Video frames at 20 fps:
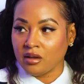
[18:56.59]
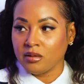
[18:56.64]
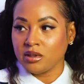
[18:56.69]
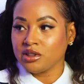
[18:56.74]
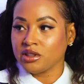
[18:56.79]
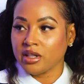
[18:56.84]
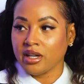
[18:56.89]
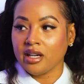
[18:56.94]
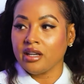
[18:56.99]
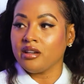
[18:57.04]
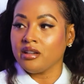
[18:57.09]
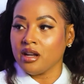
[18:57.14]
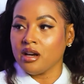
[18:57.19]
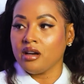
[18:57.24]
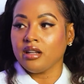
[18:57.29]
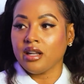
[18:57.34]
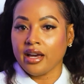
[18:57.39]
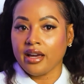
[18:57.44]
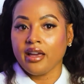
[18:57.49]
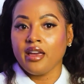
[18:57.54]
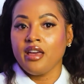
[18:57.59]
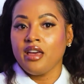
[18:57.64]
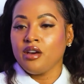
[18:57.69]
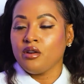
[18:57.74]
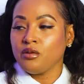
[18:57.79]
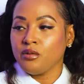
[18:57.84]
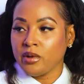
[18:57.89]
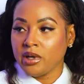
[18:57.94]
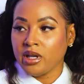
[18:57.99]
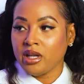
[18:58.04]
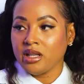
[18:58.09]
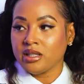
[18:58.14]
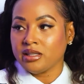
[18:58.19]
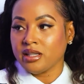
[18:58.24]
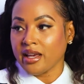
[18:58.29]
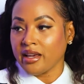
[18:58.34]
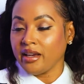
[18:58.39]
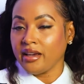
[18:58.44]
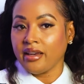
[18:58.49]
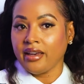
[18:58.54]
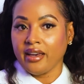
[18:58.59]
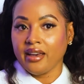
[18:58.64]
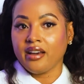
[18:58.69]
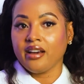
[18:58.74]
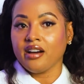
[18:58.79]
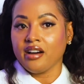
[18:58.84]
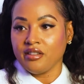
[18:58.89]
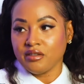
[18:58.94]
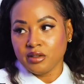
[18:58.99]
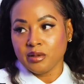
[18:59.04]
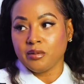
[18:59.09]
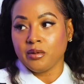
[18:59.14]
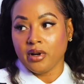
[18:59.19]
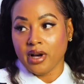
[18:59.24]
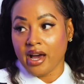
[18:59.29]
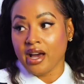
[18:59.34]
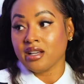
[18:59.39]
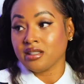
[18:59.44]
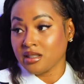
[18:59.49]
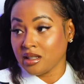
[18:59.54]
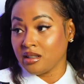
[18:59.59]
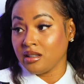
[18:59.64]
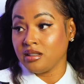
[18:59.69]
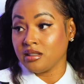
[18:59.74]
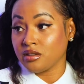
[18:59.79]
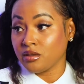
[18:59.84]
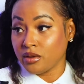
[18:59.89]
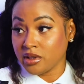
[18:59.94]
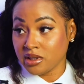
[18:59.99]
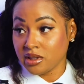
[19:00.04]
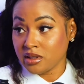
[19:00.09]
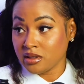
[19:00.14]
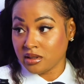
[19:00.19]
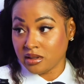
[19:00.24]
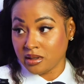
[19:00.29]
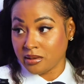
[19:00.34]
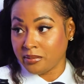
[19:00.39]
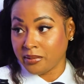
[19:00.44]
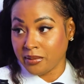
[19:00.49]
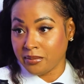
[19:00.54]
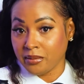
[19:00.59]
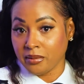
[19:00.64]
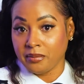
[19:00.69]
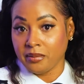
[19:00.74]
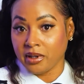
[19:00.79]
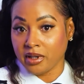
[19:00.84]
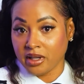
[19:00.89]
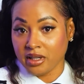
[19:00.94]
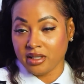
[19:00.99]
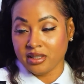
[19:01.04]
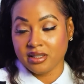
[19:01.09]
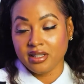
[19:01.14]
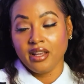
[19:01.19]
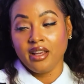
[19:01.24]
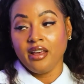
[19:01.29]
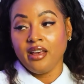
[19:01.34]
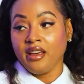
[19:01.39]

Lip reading: What's your, like, we need to get comfortable asking these questions to people because